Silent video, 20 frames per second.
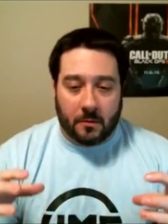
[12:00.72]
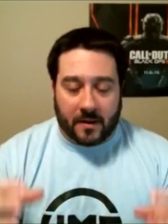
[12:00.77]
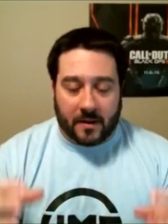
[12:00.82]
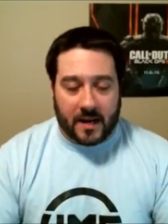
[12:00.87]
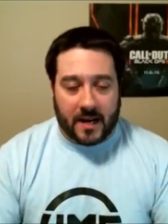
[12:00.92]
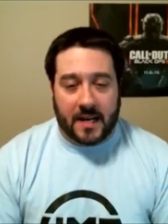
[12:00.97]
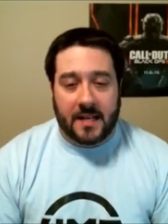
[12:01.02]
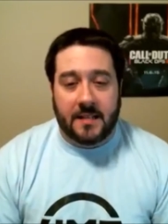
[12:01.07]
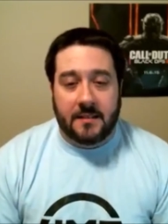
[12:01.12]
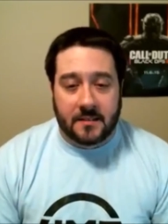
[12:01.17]

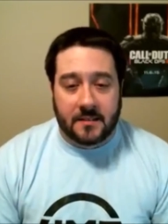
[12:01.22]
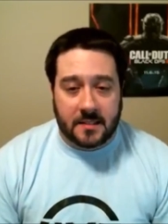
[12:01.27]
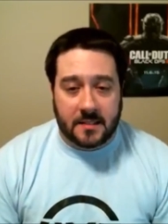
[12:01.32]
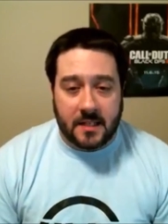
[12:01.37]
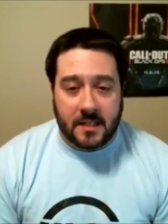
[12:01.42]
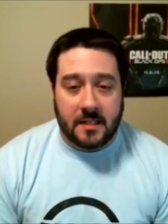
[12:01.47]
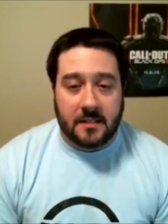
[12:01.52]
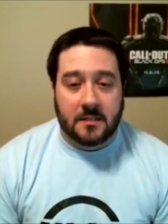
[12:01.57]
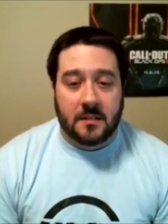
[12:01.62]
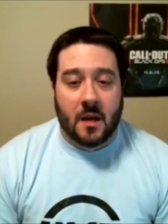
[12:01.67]
behind the
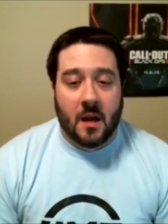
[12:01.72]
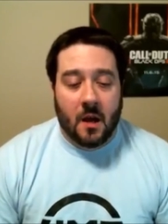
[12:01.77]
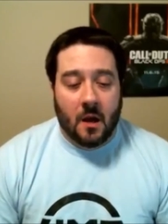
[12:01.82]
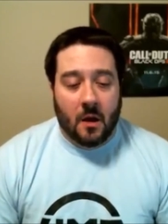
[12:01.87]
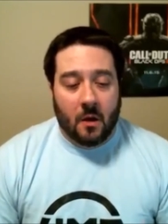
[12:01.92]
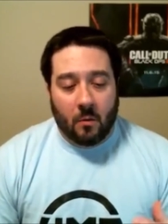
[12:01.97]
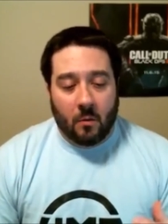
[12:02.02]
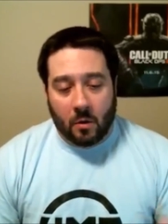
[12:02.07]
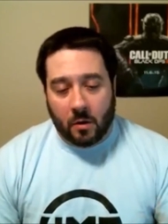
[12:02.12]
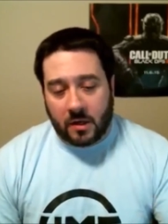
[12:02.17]
scenes
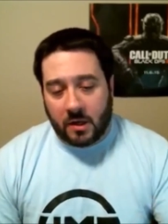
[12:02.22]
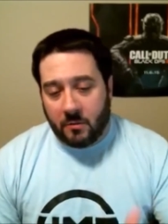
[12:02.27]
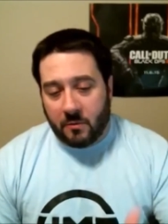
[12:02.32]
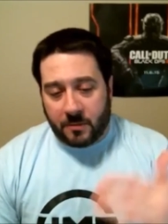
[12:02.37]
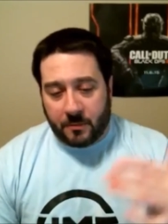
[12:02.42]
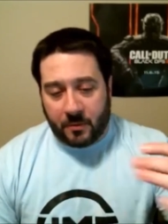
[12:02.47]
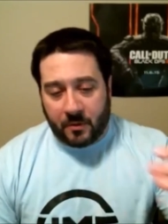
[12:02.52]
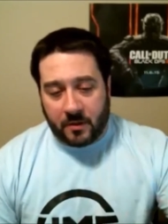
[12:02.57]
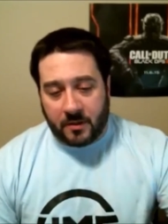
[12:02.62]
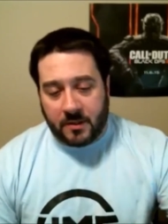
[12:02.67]
working
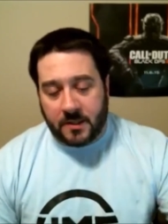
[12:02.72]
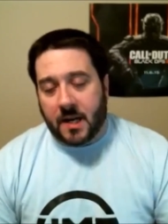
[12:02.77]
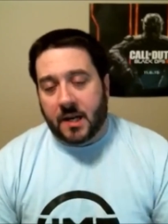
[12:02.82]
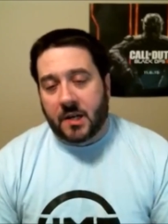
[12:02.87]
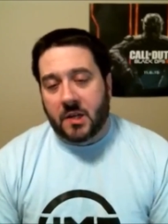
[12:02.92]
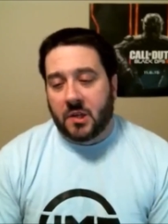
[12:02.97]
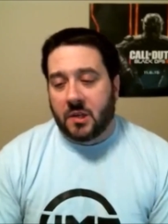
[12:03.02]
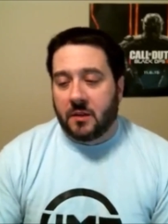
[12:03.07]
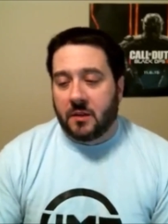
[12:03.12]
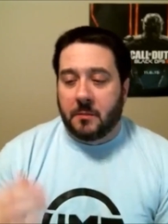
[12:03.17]
with
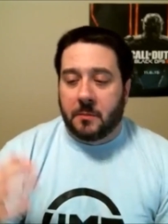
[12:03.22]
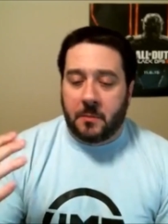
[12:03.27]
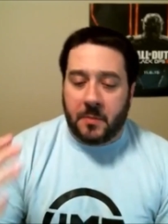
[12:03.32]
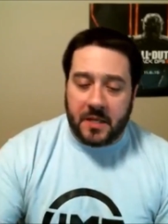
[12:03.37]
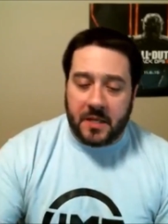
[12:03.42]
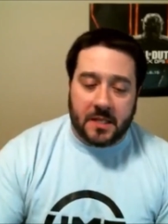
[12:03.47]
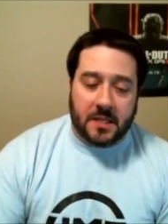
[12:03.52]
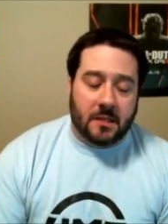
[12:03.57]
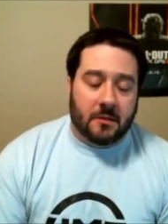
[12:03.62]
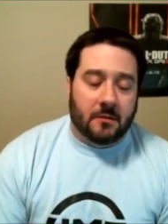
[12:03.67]
production and
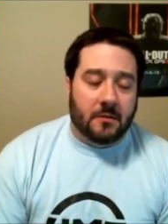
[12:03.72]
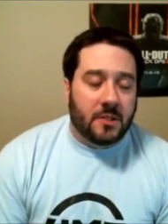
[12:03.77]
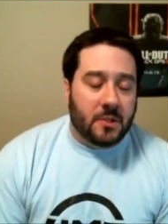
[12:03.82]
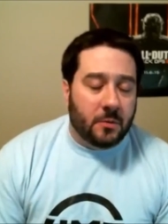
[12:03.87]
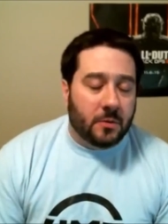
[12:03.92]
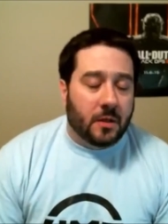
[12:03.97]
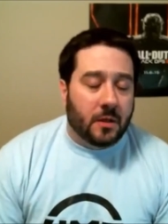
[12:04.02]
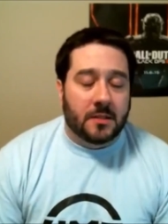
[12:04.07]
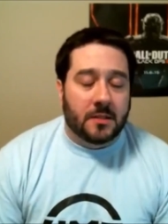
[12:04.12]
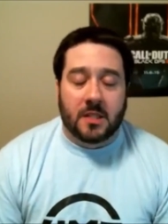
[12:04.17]
being there and
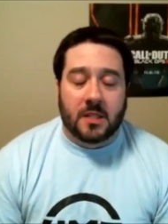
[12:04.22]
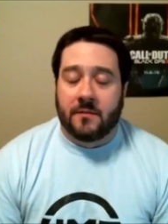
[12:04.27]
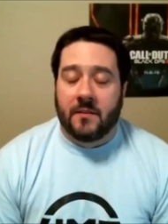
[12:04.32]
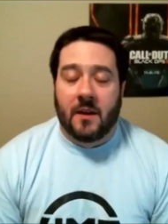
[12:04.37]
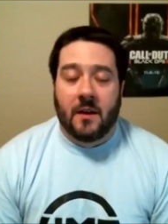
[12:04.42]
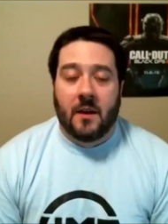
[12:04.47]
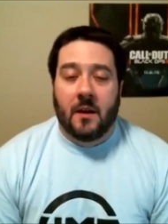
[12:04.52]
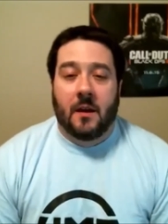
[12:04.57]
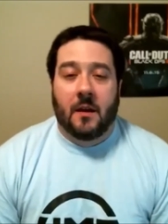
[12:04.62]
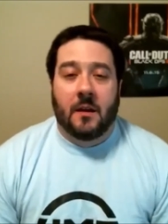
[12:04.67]
doing all that stuff,
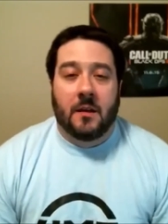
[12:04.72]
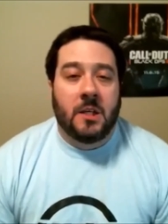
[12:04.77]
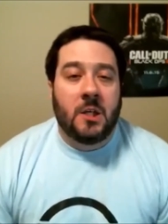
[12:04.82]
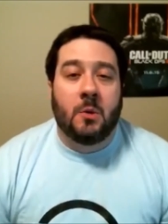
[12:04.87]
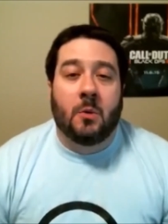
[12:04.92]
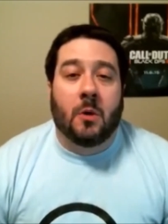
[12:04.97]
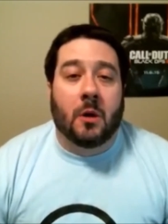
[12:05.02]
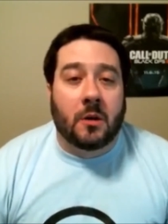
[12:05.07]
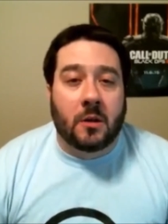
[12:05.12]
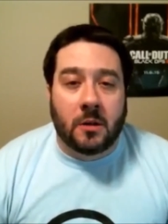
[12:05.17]

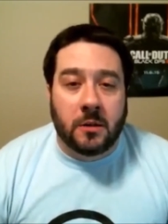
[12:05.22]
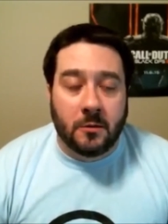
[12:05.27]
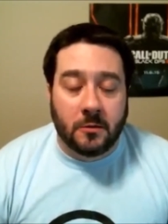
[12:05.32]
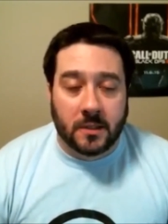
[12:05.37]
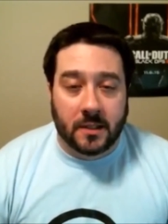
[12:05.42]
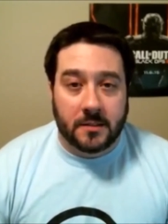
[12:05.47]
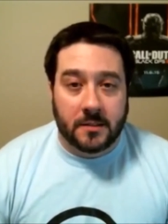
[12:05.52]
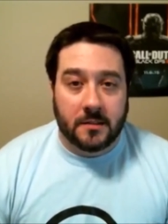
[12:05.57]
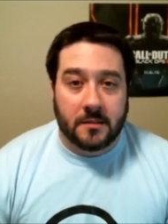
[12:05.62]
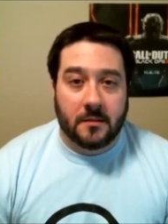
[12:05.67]
you are
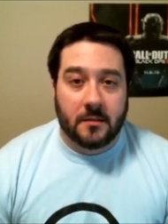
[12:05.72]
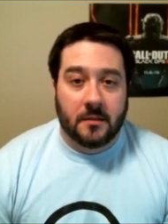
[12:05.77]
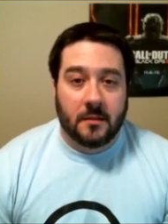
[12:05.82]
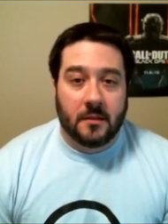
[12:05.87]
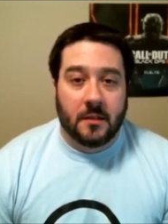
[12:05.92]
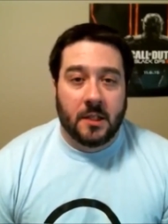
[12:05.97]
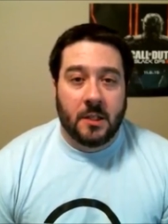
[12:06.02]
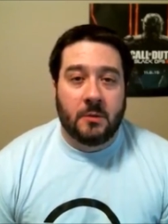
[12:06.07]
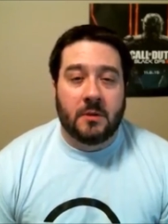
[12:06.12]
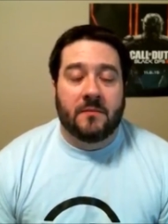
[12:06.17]
clueless.
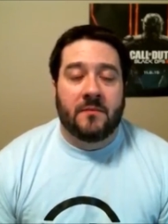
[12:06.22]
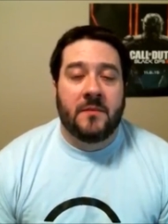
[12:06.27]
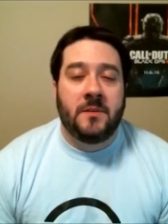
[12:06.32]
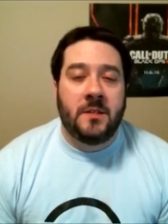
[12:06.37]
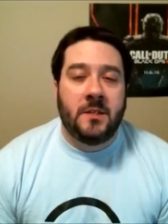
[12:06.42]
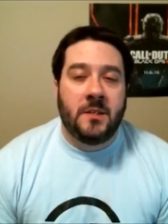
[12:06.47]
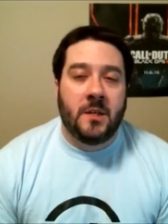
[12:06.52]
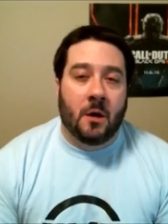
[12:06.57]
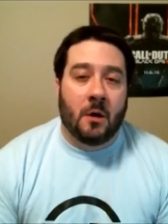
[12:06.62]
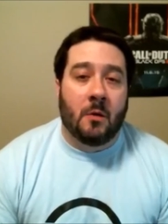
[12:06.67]
You have
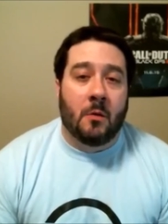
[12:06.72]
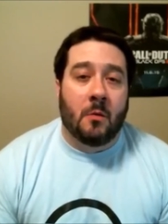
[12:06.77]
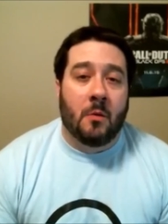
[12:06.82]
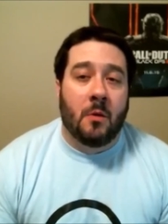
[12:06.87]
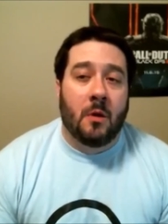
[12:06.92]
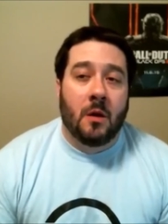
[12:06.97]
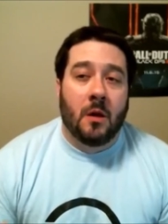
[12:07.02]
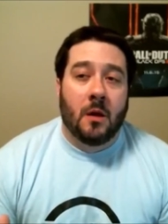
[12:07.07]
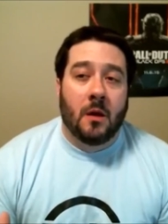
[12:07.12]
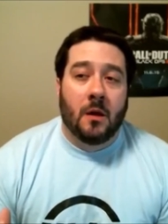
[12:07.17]

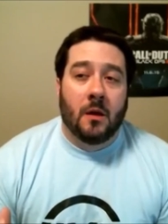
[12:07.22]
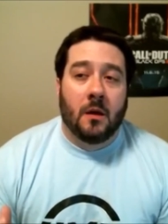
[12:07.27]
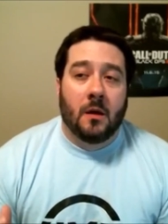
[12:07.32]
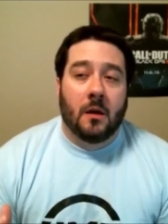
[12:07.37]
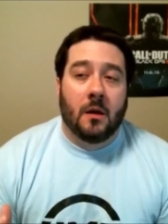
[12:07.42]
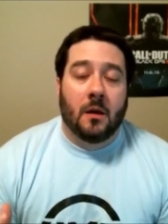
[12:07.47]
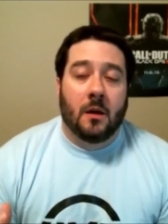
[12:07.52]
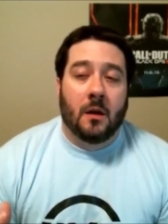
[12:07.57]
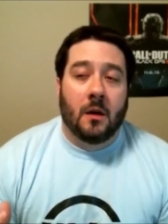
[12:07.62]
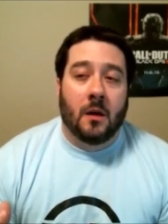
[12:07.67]
no
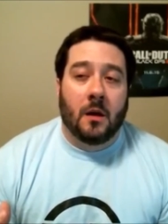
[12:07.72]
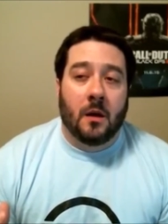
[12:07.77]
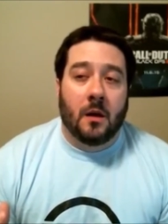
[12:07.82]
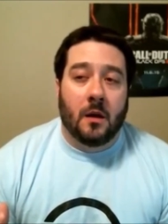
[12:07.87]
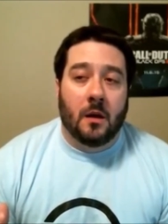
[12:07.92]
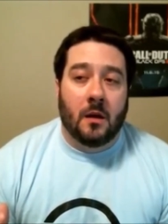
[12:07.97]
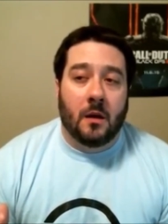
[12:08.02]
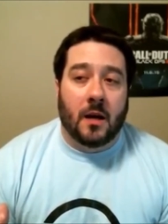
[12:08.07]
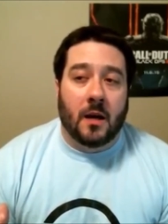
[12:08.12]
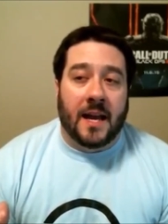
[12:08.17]

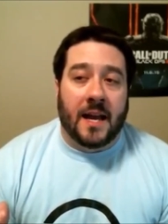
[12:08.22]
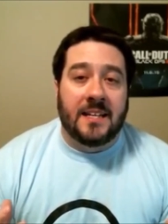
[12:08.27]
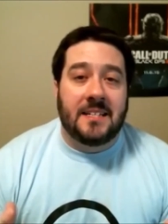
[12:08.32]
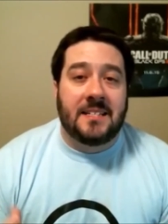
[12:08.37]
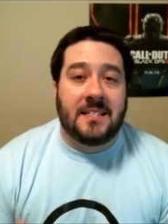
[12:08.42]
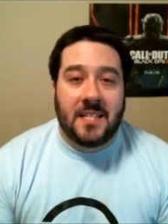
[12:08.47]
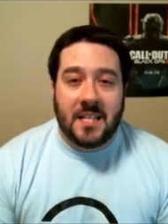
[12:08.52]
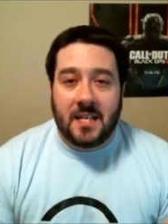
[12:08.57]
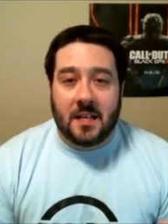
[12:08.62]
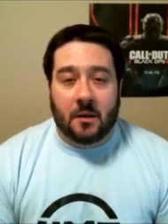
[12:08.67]

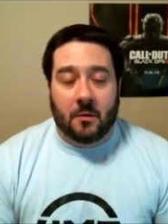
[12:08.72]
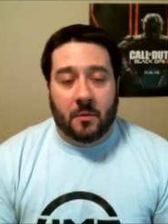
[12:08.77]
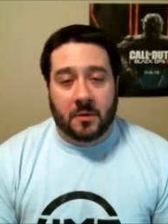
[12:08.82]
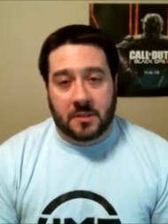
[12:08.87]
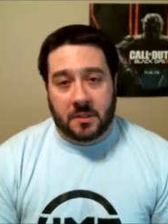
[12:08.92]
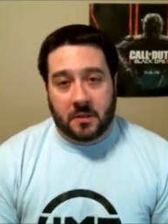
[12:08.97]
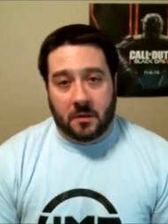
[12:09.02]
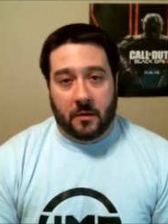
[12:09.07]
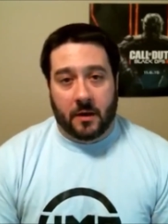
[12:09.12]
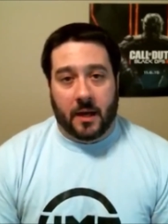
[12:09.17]
idea
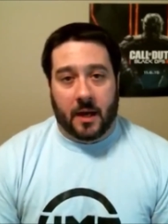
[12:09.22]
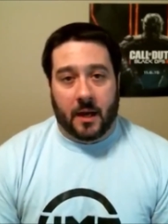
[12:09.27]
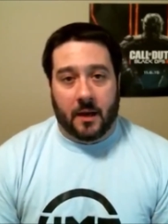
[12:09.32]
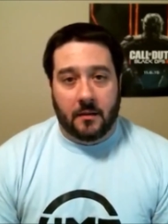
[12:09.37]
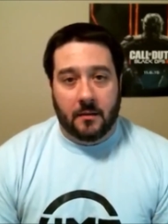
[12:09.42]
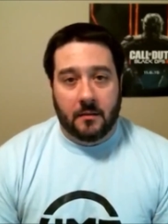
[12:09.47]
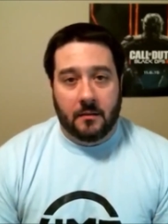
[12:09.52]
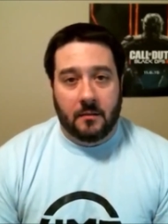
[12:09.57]
what's going on.